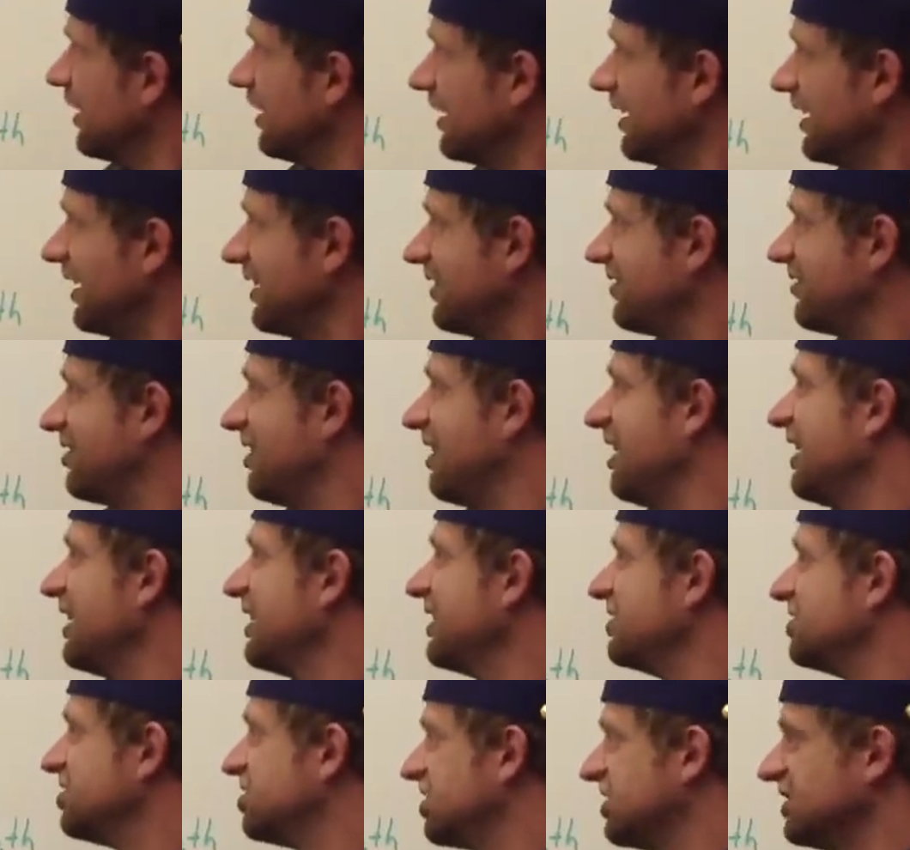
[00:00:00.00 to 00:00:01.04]
And 10
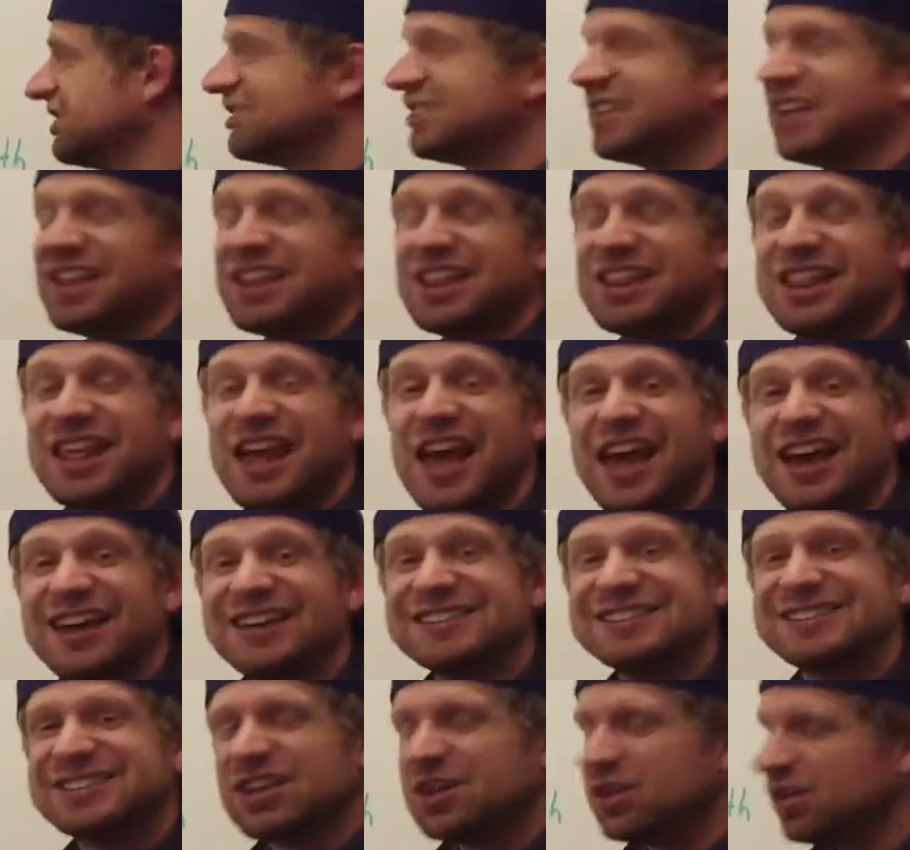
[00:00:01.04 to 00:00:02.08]
inches, that
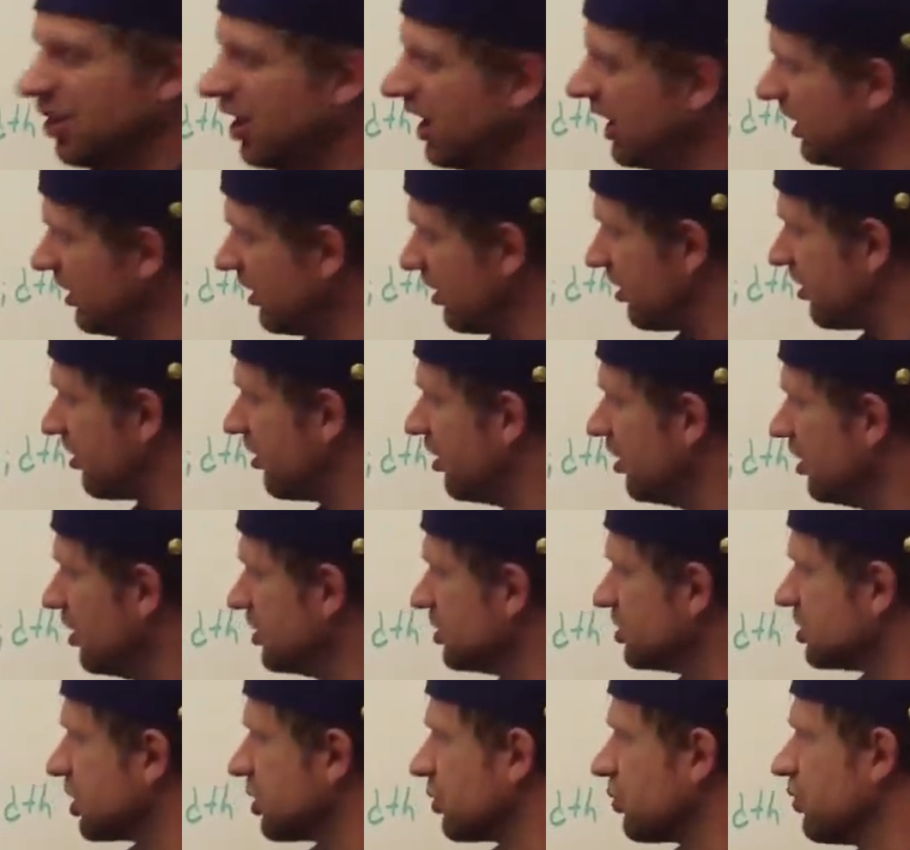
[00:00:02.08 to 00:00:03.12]
is the length.
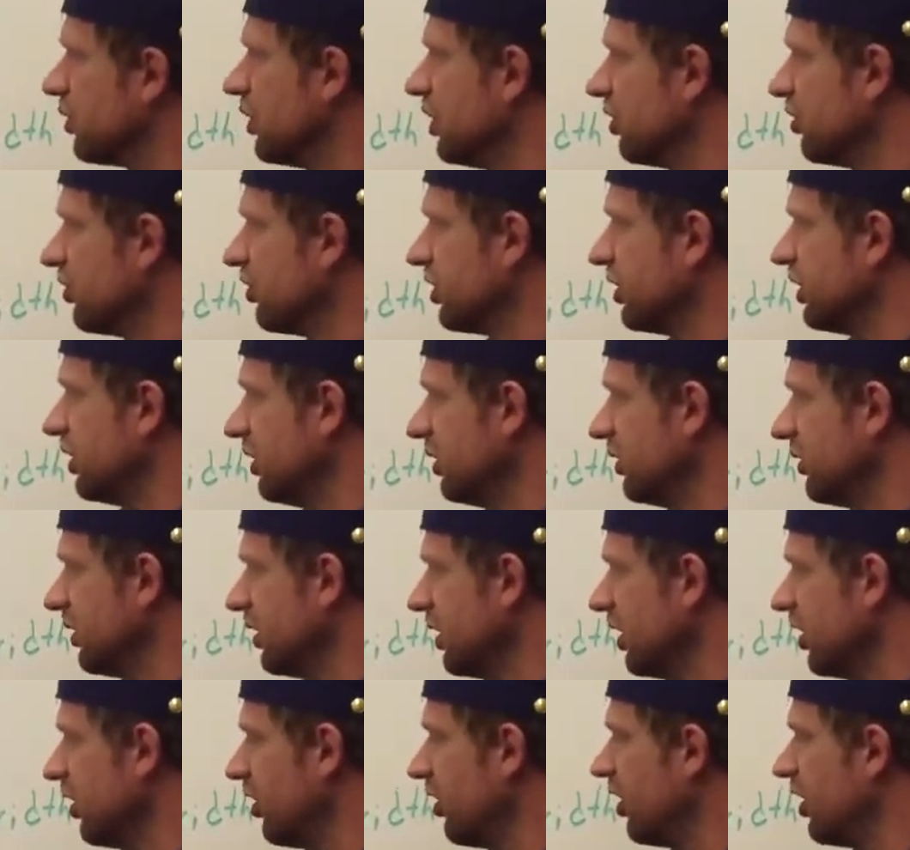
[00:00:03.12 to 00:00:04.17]
So really,
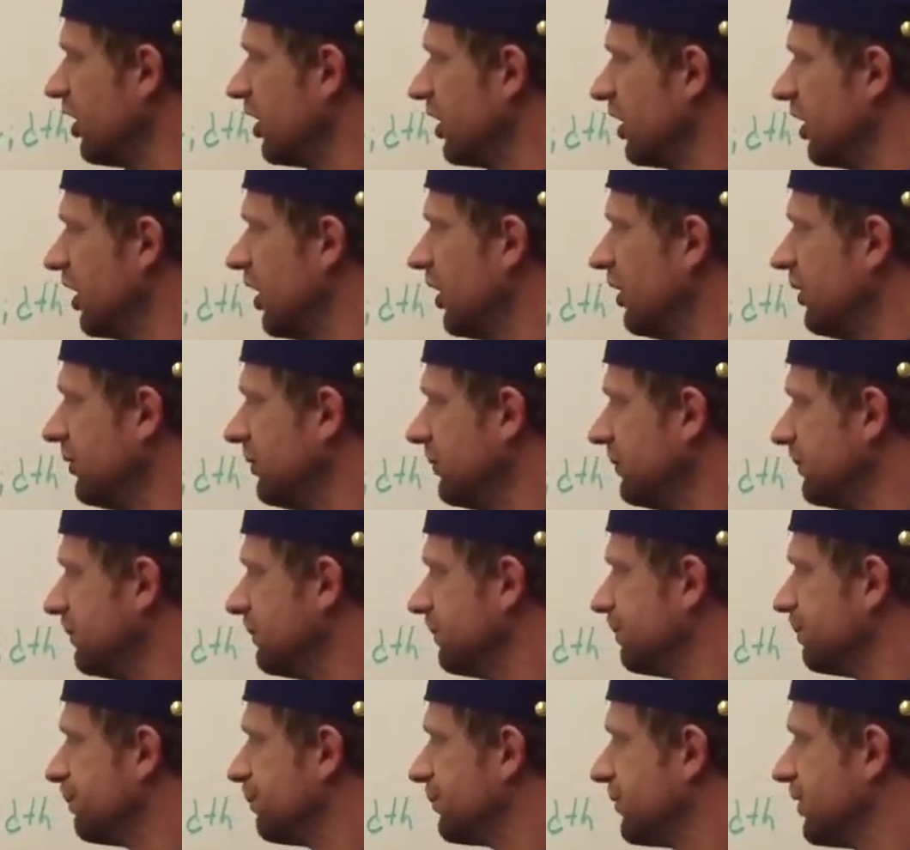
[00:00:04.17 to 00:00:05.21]
area
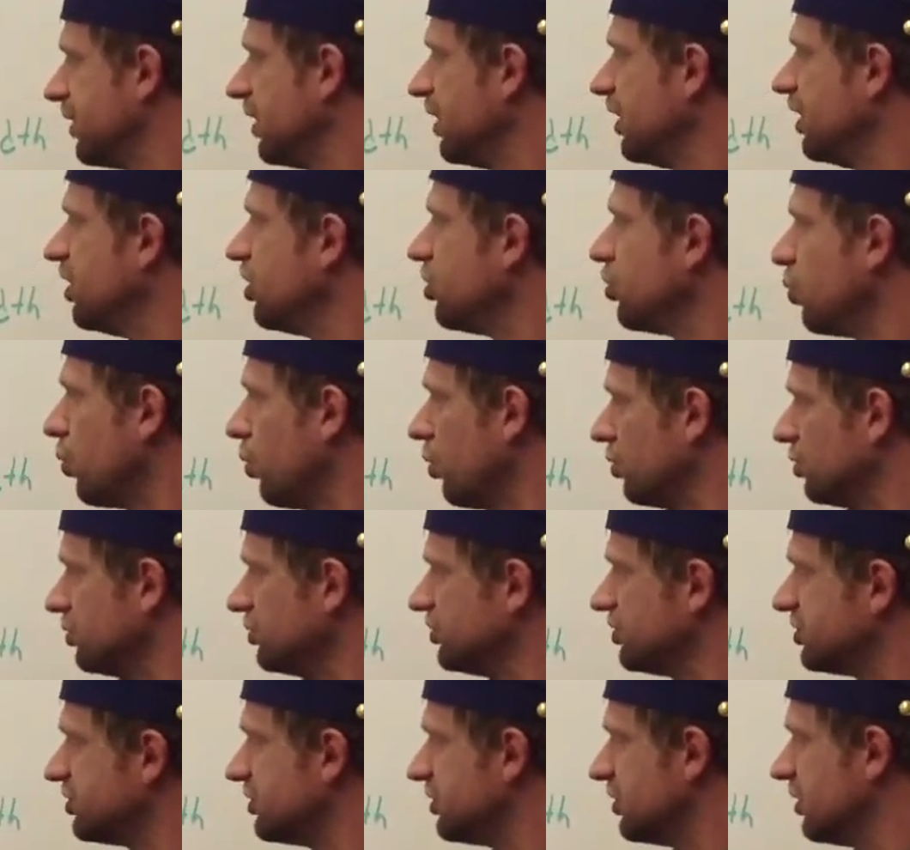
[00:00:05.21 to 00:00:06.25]

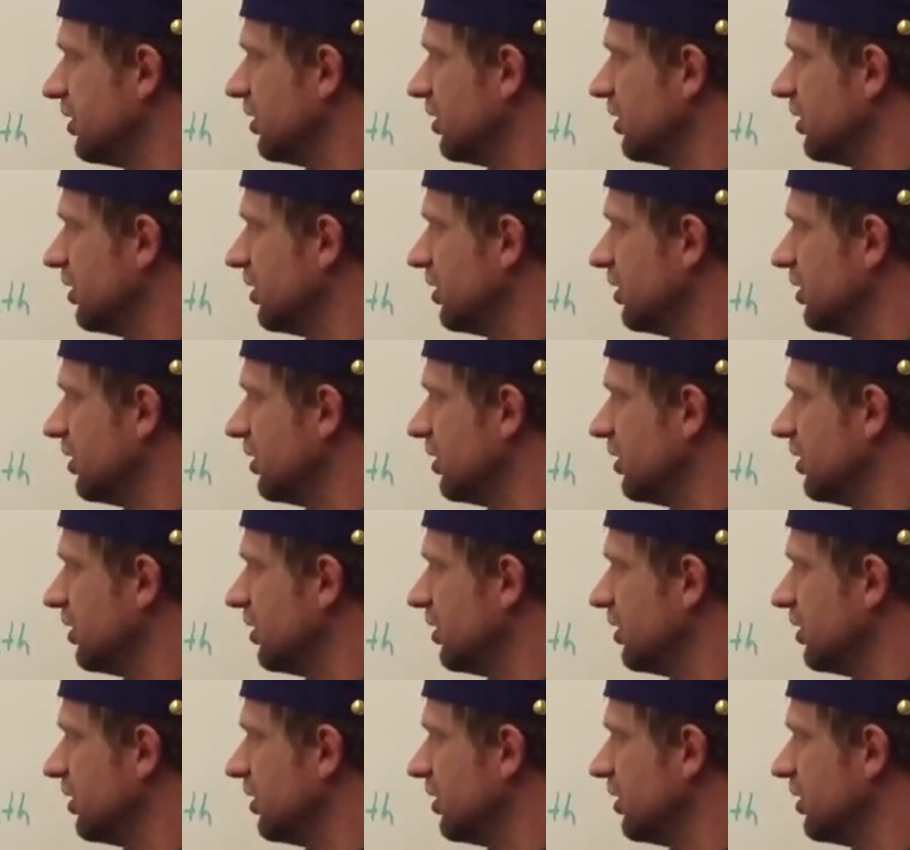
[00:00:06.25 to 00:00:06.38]
equals